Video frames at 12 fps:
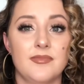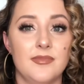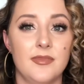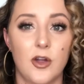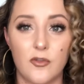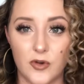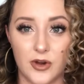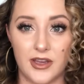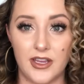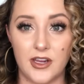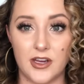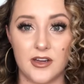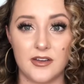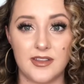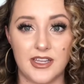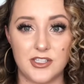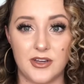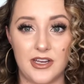Over a year,
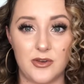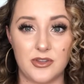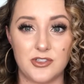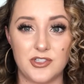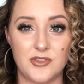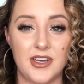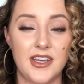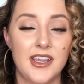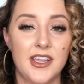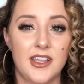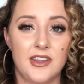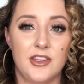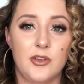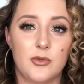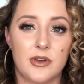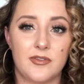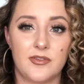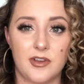that's your annual interest rate, you would
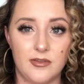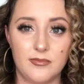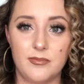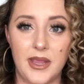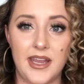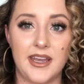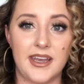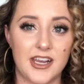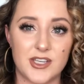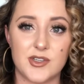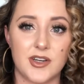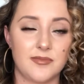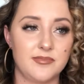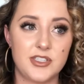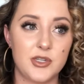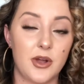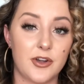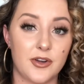have paid an extra
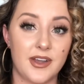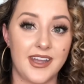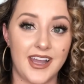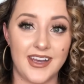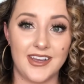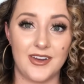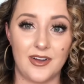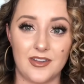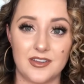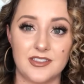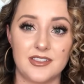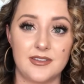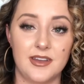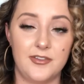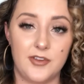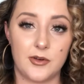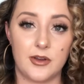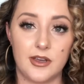$290 if
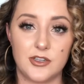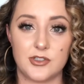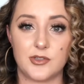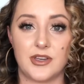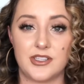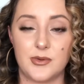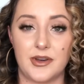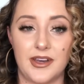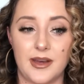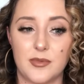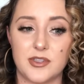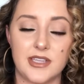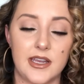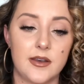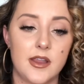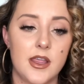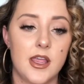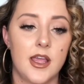your interest rate is 29%.
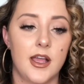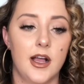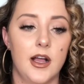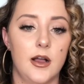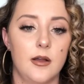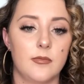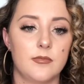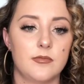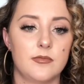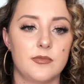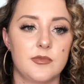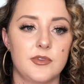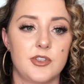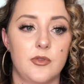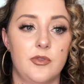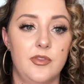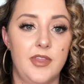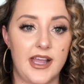So
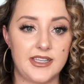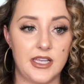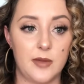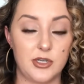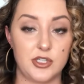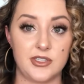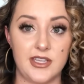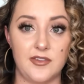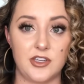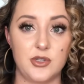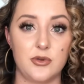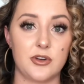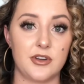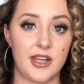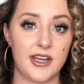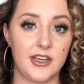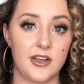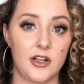that's how much you're saving,
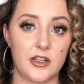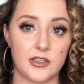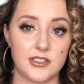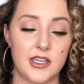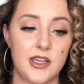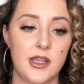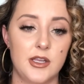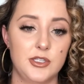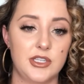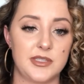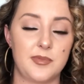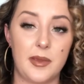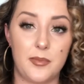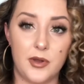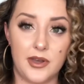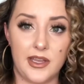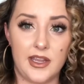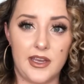$290, just by
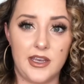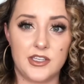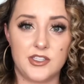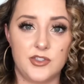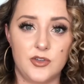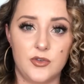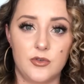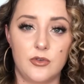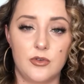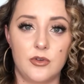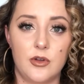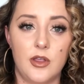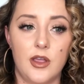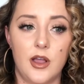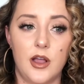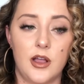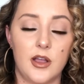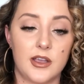putting it into
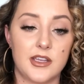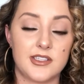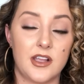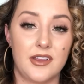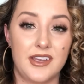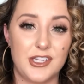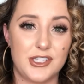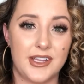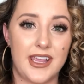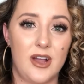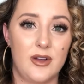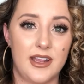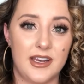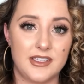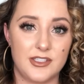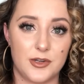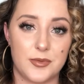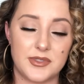a consolidation account at a
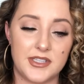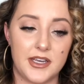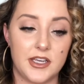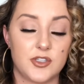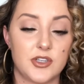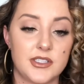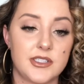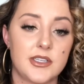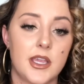0% interest.